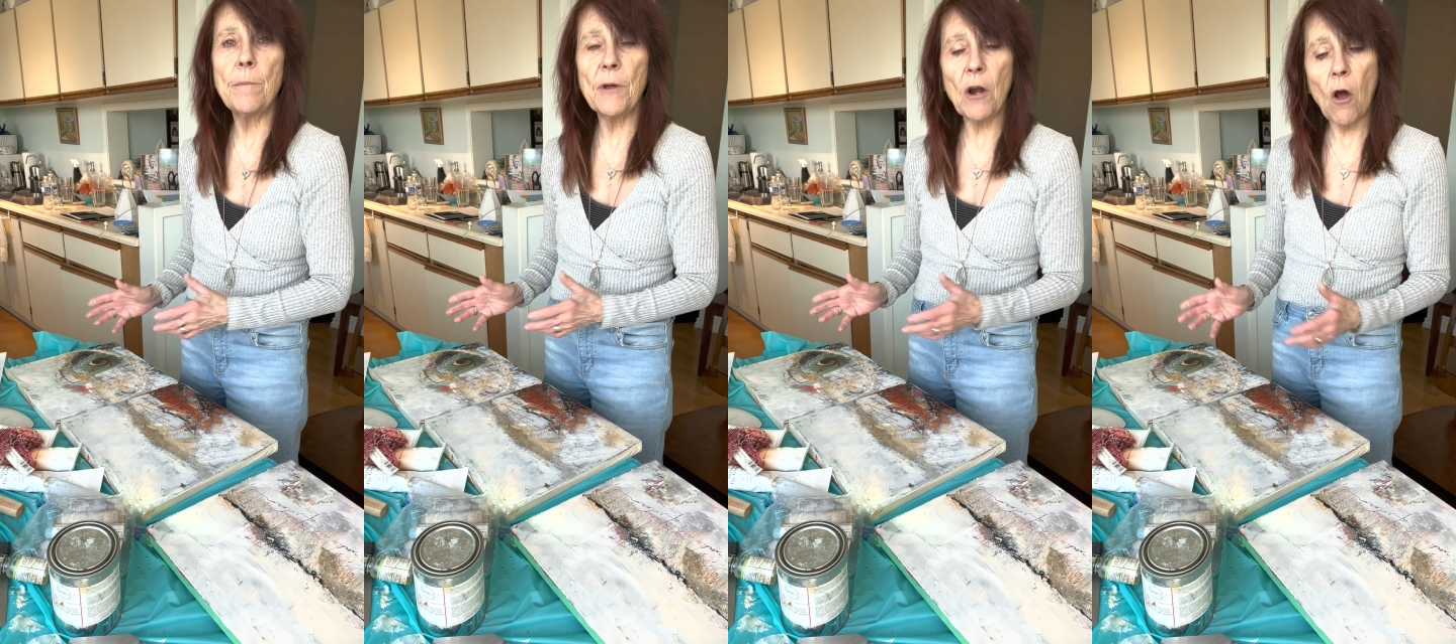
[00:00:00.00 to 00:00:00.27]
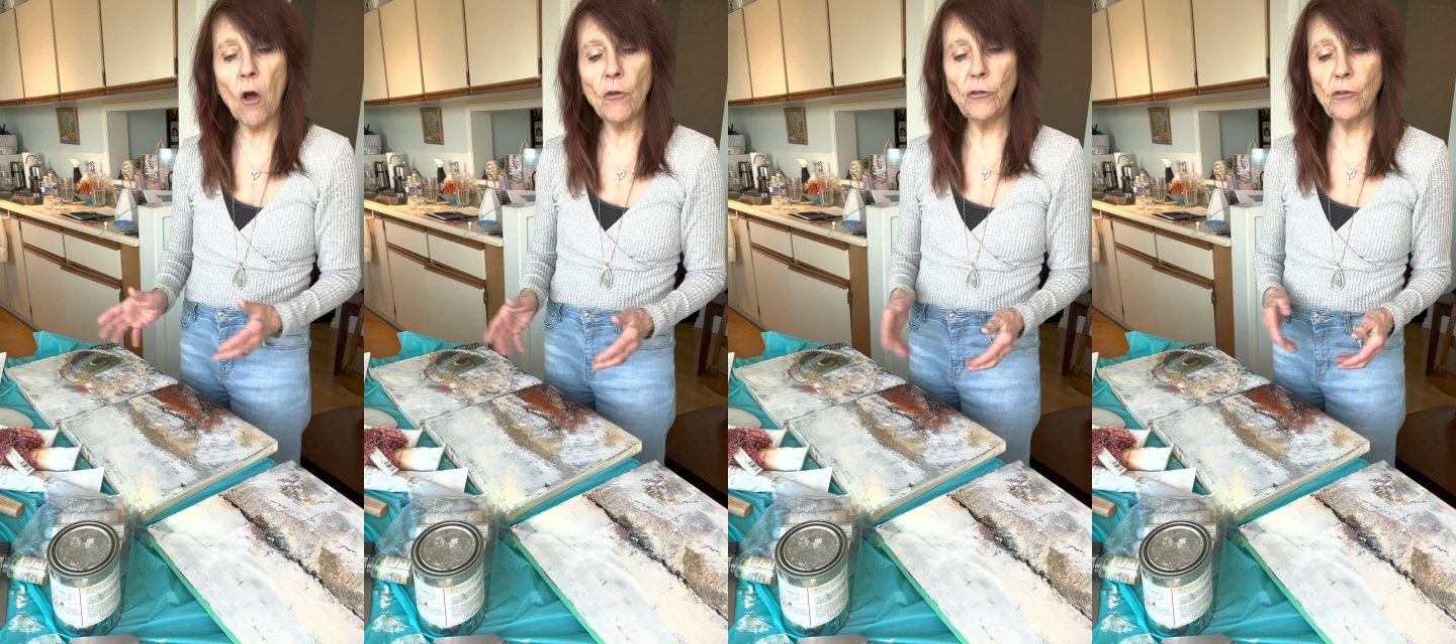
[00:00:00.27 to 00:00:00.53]
but
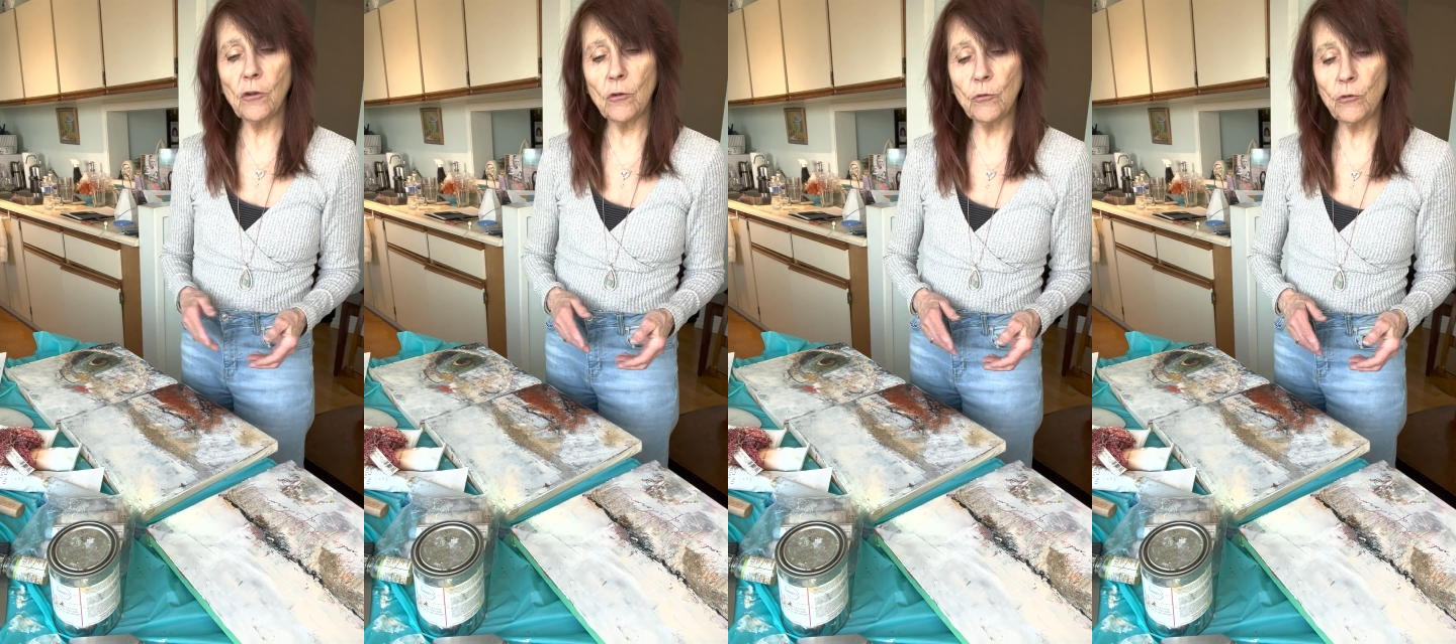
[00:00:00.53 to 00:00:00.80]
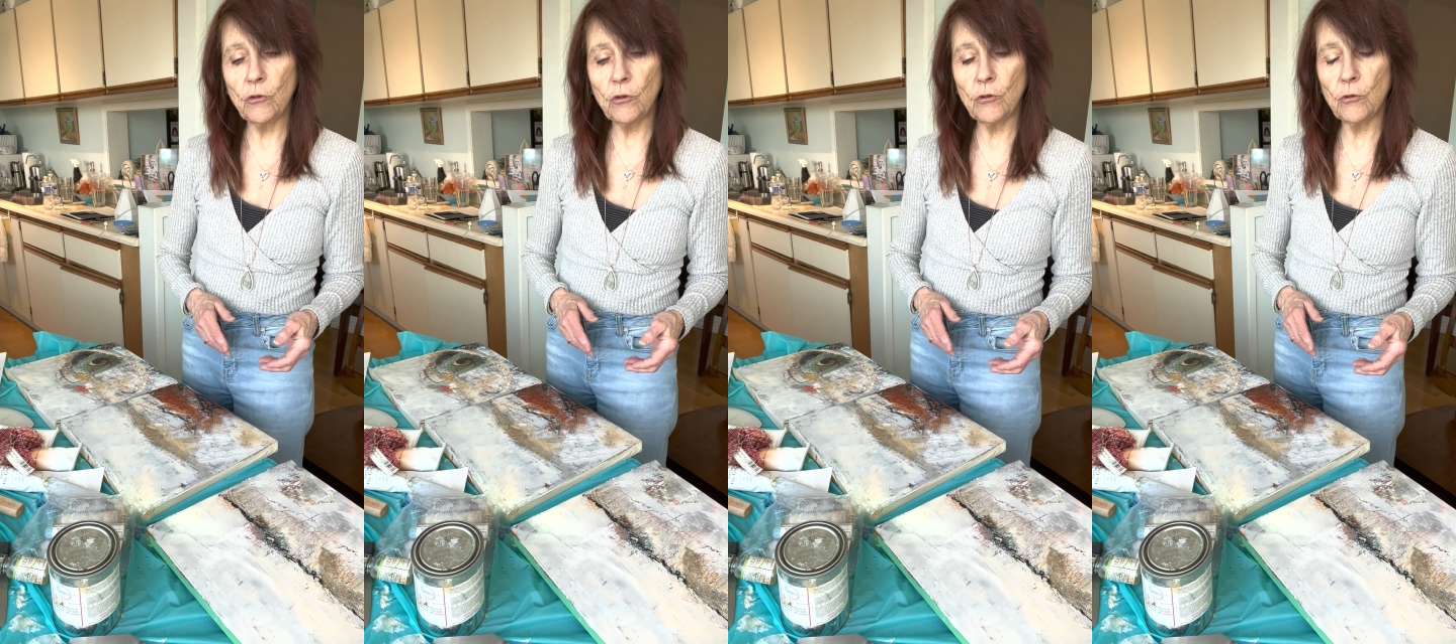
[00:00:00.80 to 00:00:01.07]
also
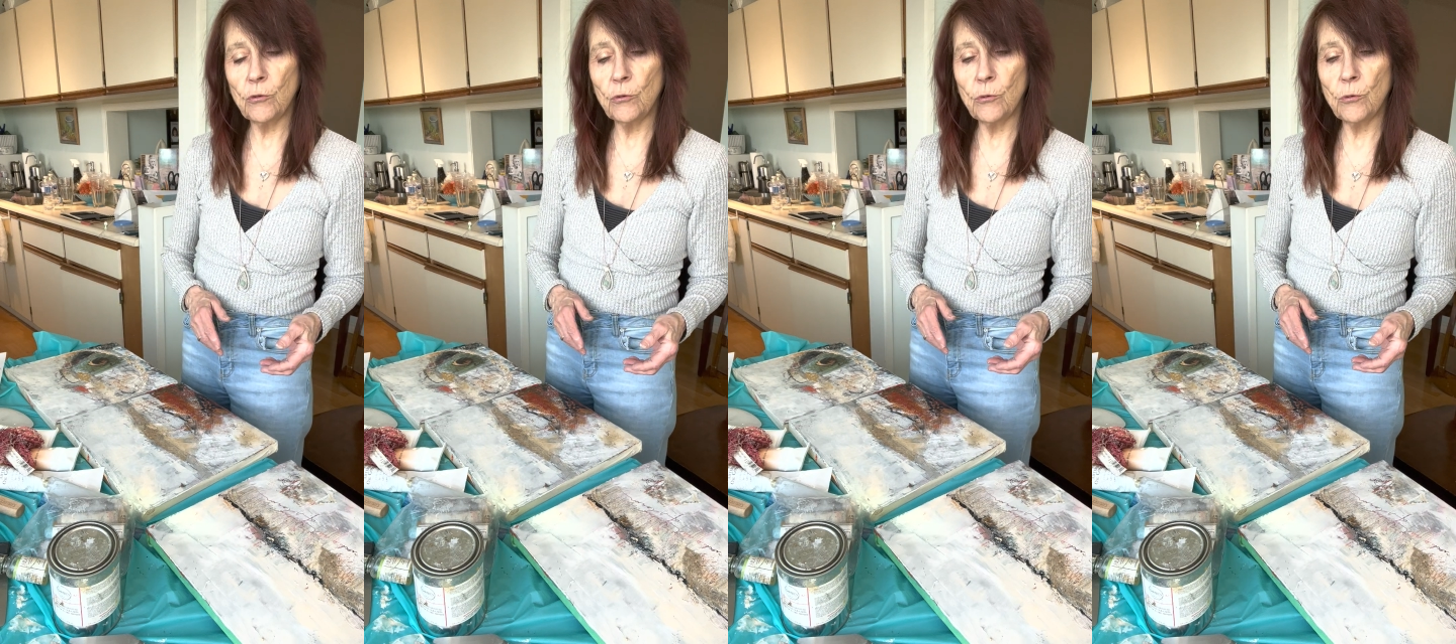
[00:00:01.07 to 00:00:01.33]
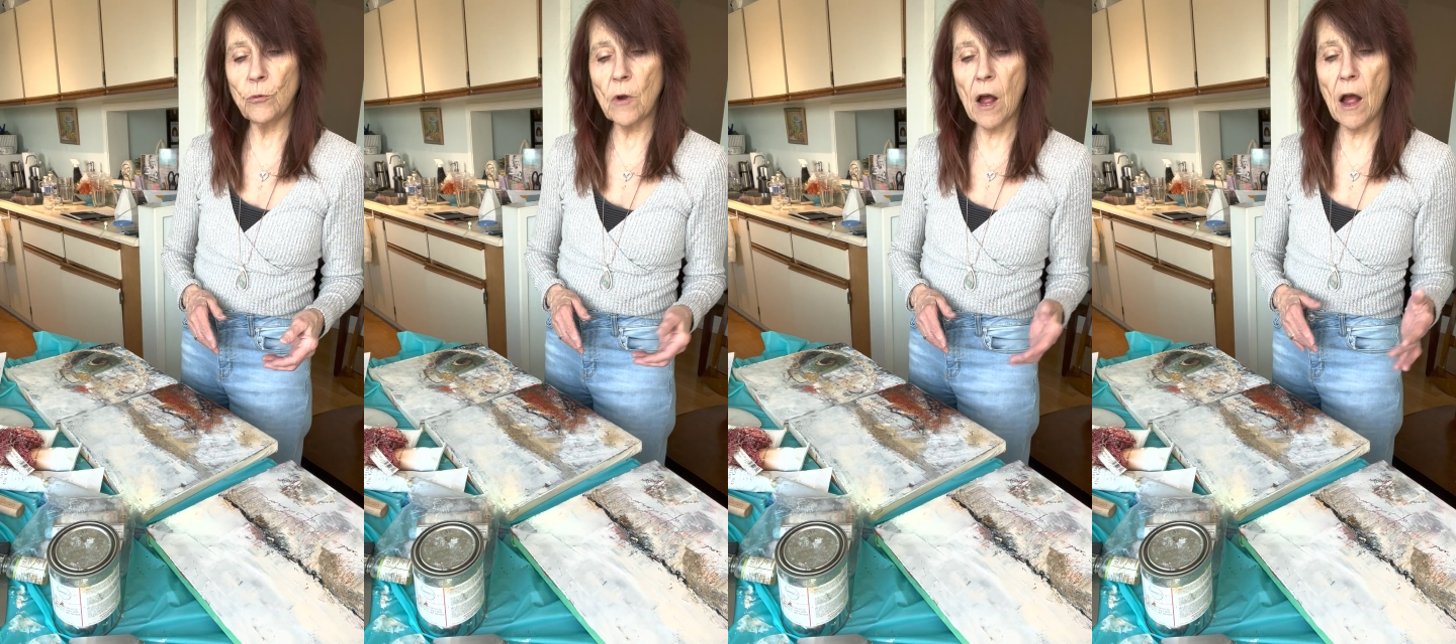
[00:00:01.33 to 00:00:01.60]

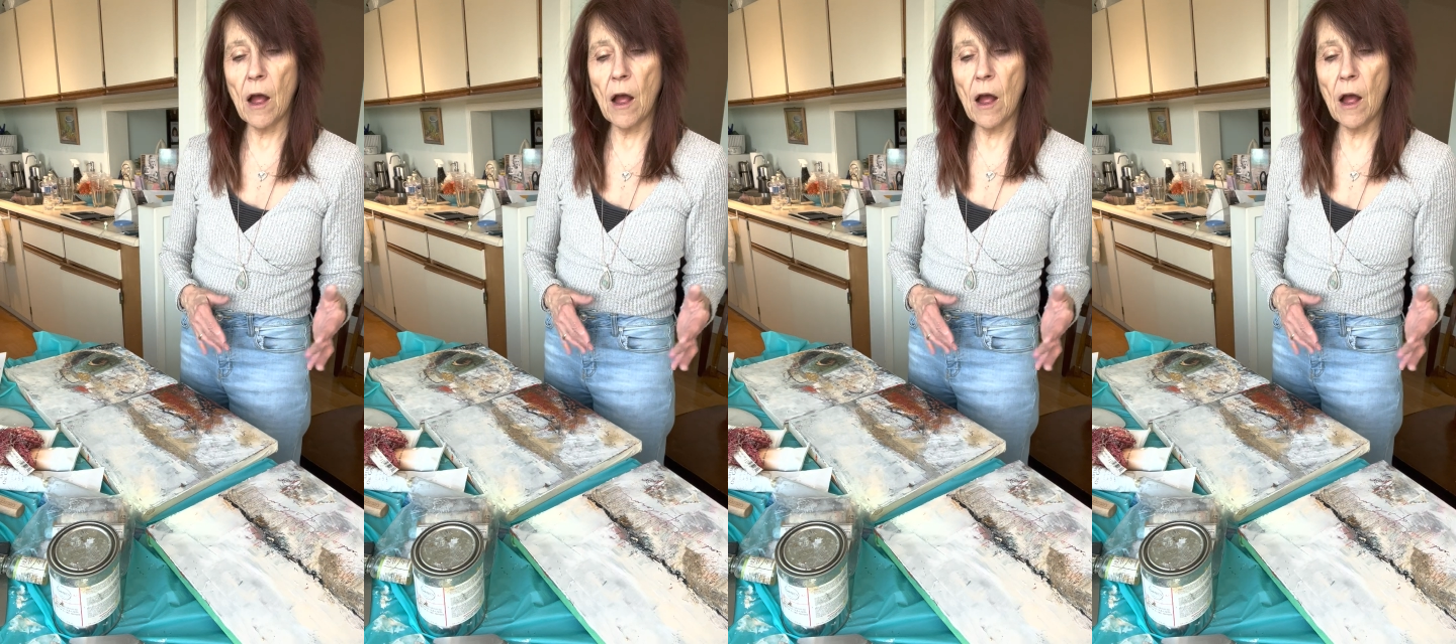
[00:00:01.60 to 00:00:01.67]
to